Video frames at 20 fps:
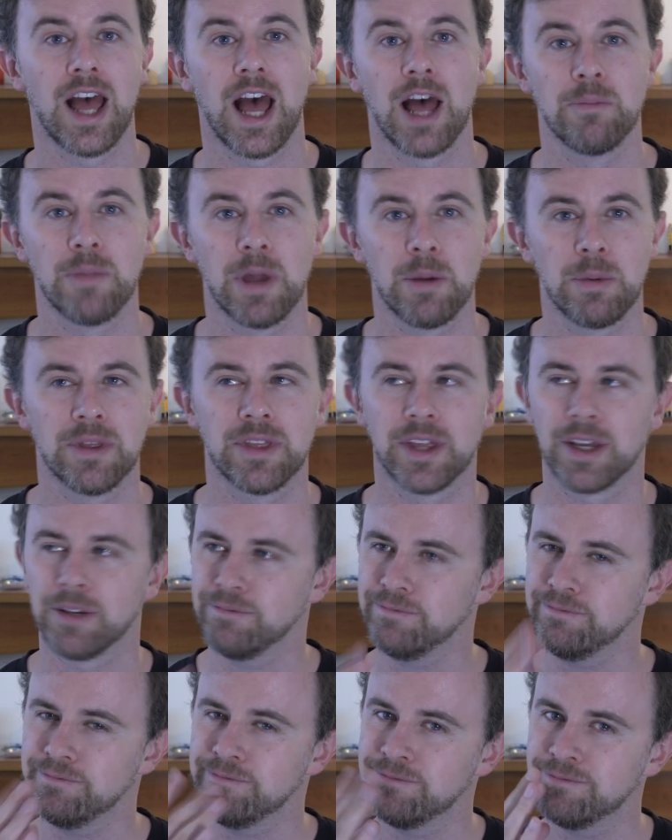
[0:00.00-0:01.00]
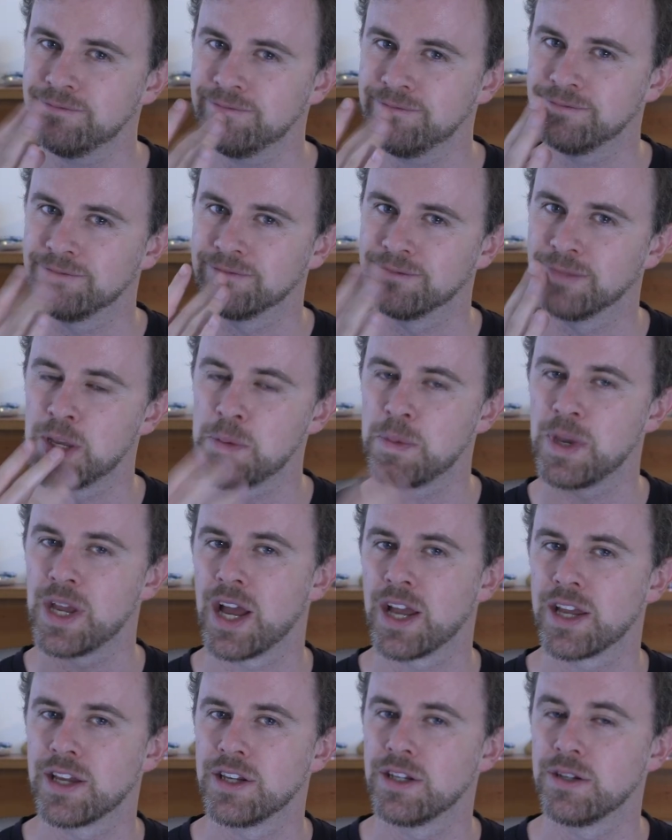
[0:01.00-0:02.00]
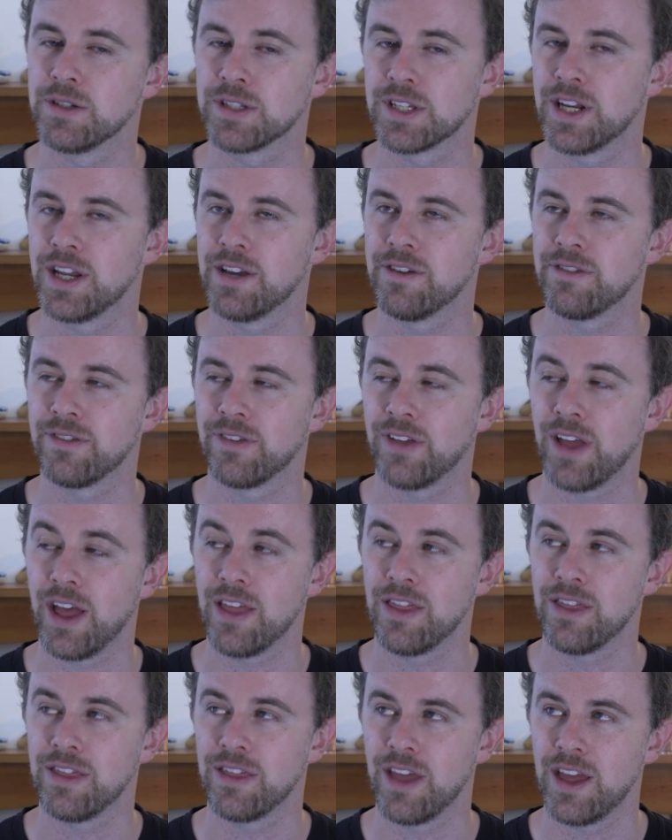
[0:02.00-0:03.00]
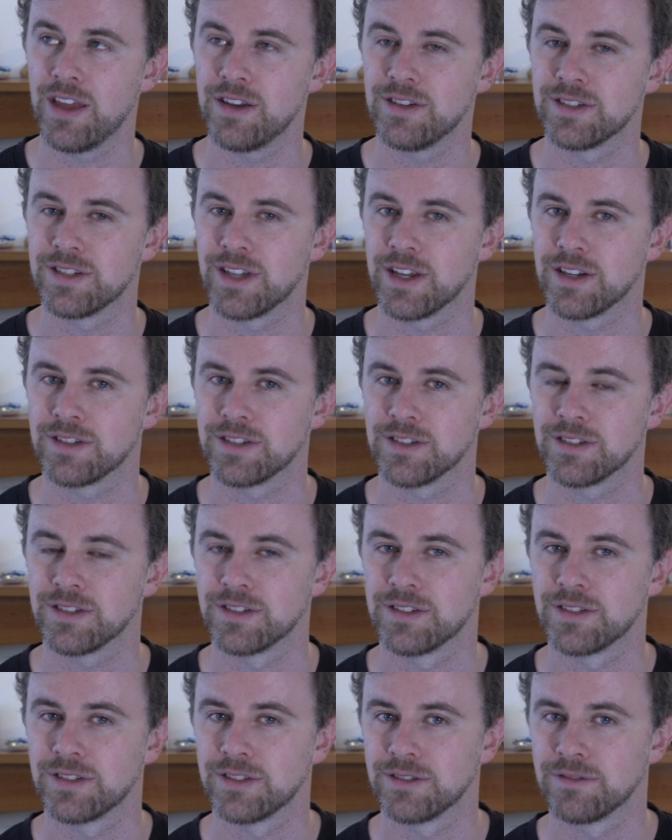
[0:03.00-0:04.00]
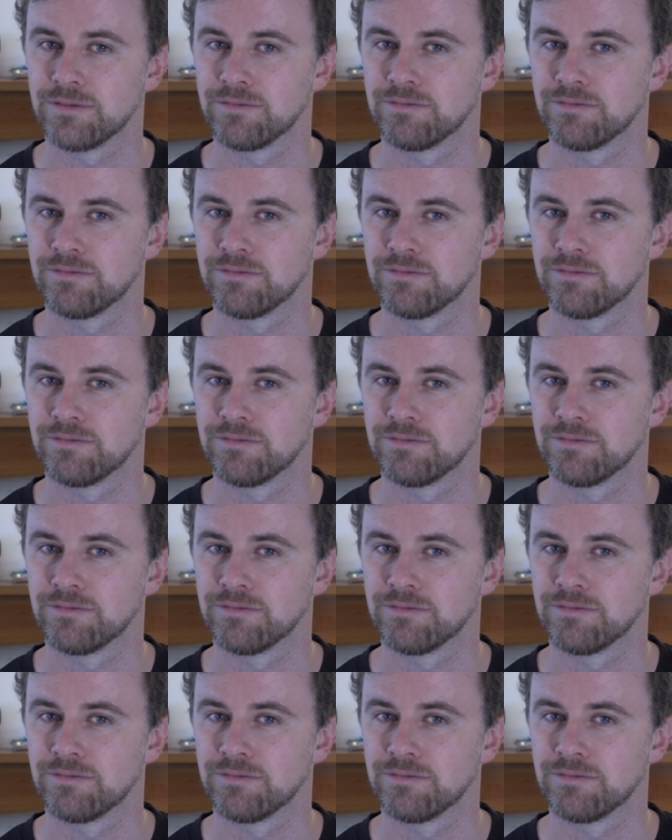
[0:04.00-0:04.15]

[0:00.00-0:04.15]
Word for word: and maybe think, maybe I could use an if and then sentence.